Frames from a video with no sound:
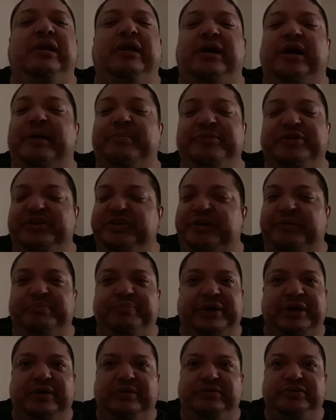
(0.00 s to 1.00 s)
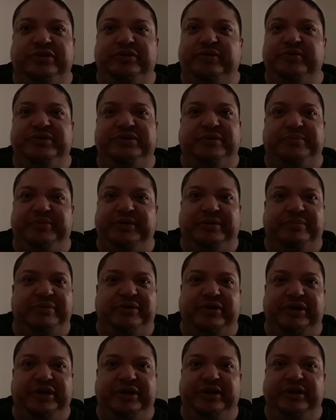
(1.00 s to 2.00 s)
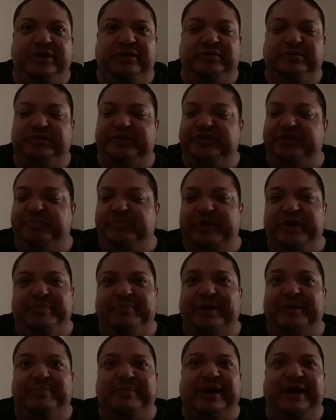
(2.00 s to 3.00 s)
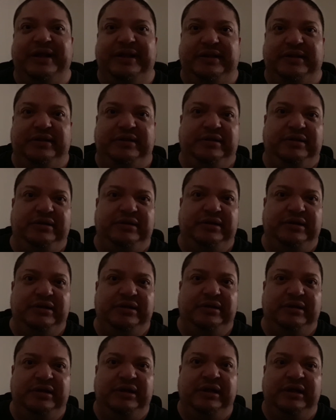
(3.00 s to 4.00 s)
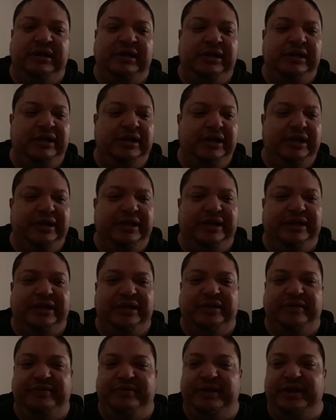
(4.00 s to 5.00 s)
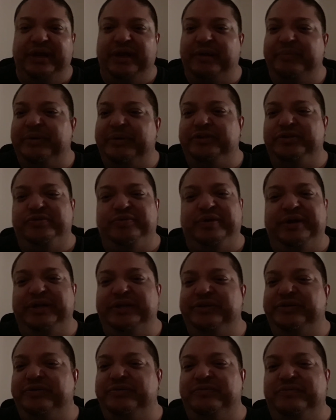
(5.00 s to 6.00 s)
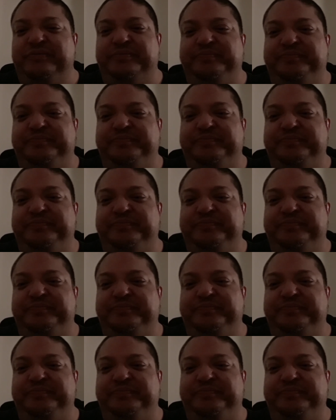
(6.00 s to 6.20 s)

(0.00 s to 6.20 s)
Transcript: I'm just compelled to do something about it, you know, to speak my mind and that kind of thing. I'm not trying to